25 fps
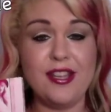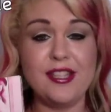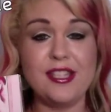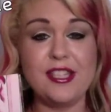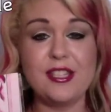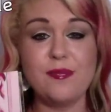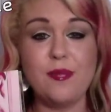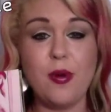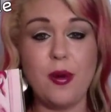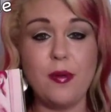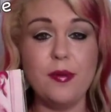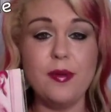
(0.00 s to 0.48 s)

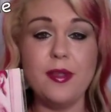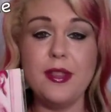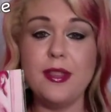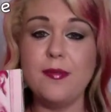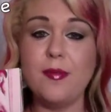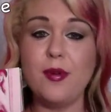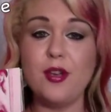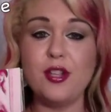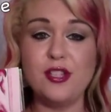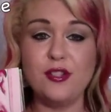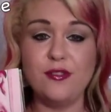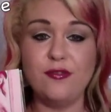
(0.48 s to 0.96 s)
It's probably
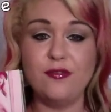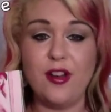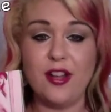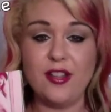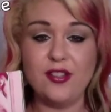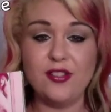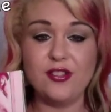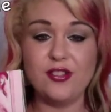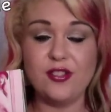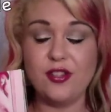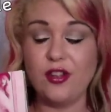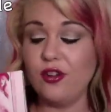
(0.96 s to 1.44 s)
the most
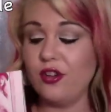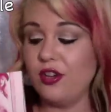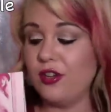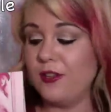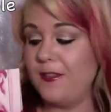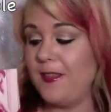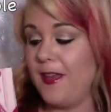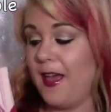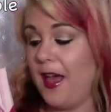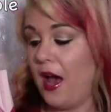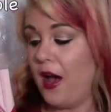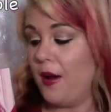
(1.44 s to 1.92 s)
fun song
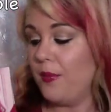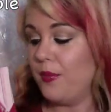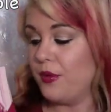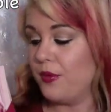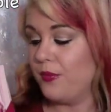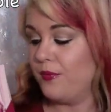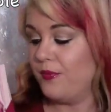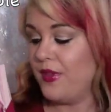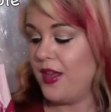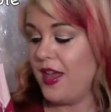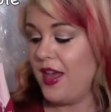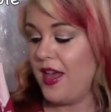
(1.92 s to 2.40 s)
on the
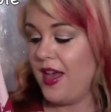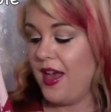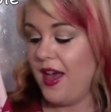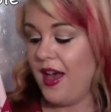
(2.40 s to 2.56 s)
album.